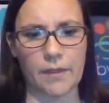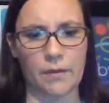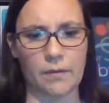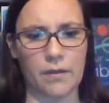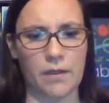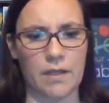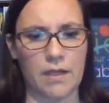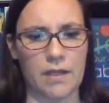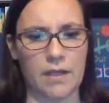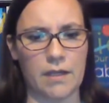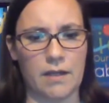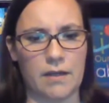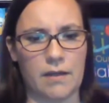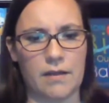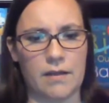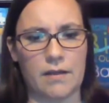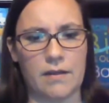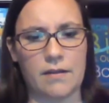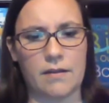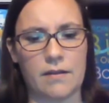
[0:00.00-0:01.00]
Hold on.
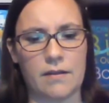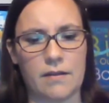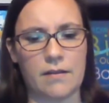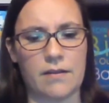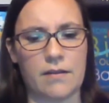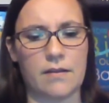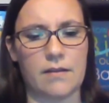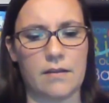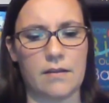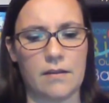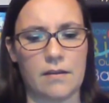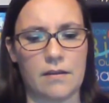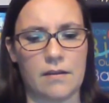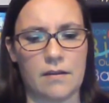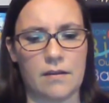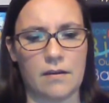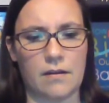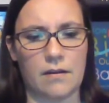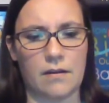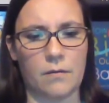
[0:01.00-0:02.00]

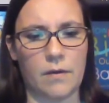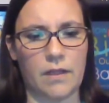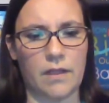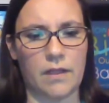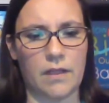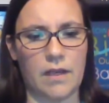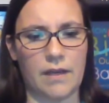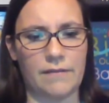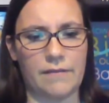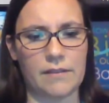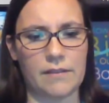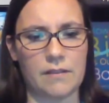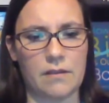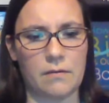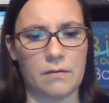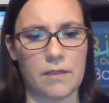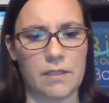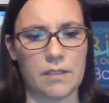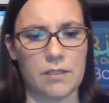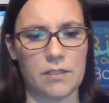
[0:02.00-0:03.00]
Going live is
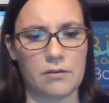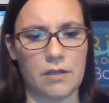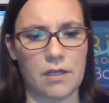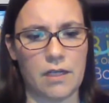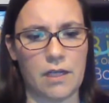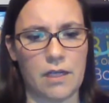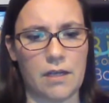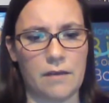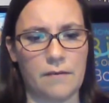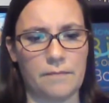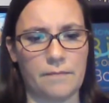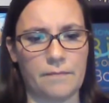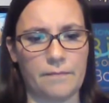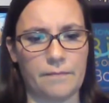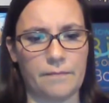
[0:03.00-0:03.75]
always tricky.